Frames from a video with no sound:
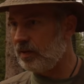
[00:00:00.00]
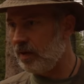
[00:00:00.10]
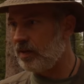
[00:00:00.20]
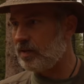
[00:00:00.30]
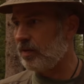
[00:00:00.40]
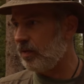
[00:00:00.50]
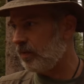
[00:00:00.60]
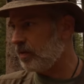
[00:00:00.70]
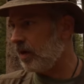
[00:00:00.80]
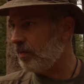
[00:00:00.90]
notched
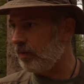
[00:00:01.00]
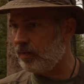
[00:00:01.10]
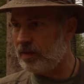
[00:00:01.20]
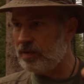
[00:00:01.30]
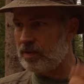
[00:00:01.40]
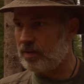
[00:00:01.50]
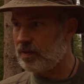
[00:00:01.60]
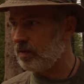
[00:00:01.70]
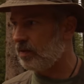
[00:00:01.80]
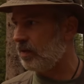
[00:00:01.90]
over top of these two
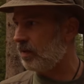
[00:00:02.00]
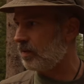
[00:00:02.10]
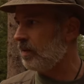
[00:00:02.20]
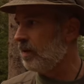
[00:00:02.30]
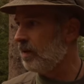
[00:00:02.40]
sill logs,